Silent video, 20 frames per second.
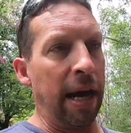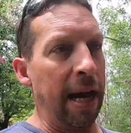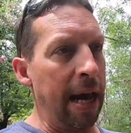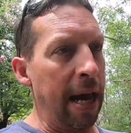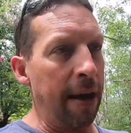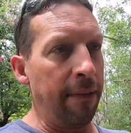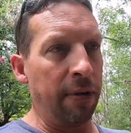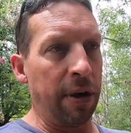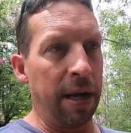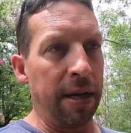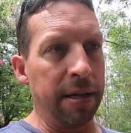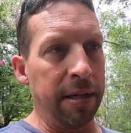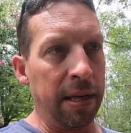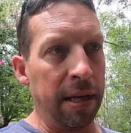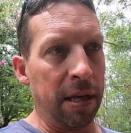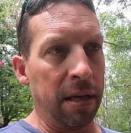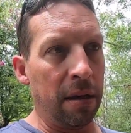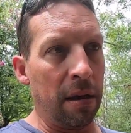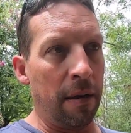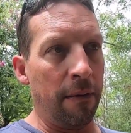I have an
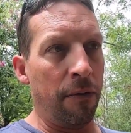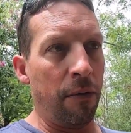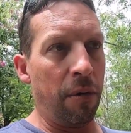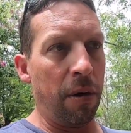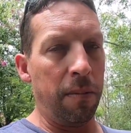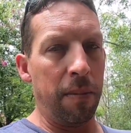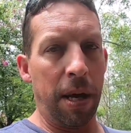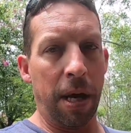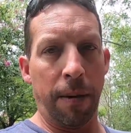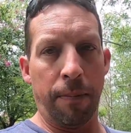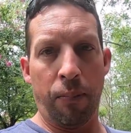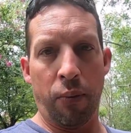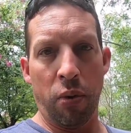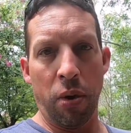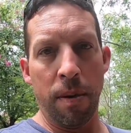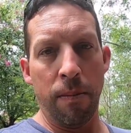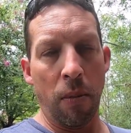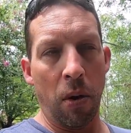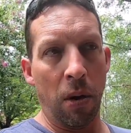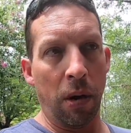idea. I've already made a
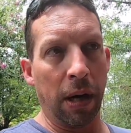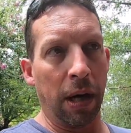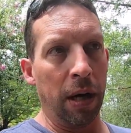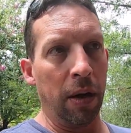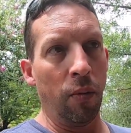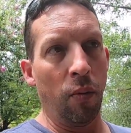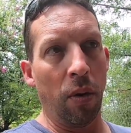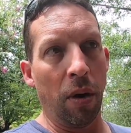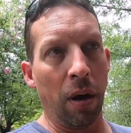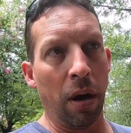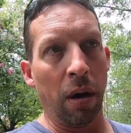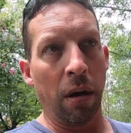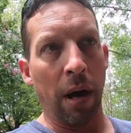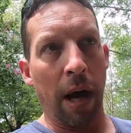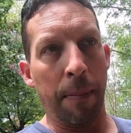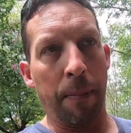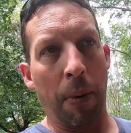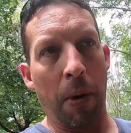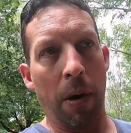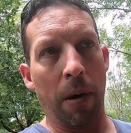pre-marking where
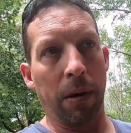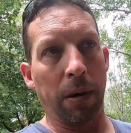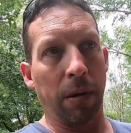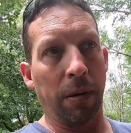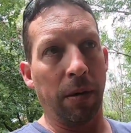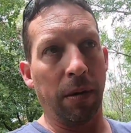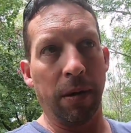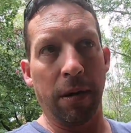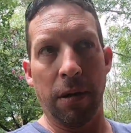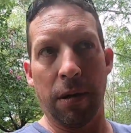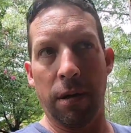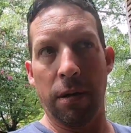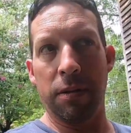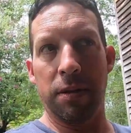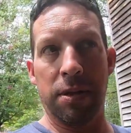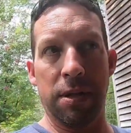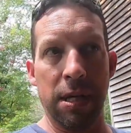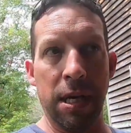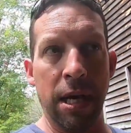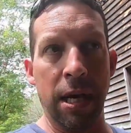I park the
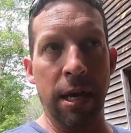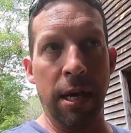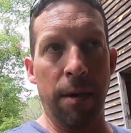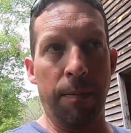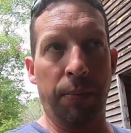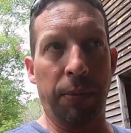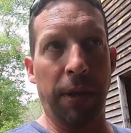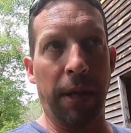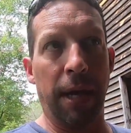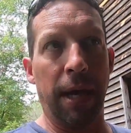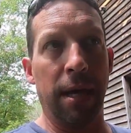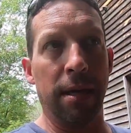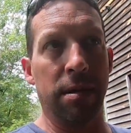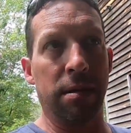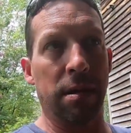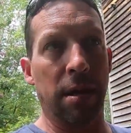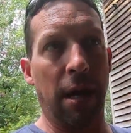Z in a place.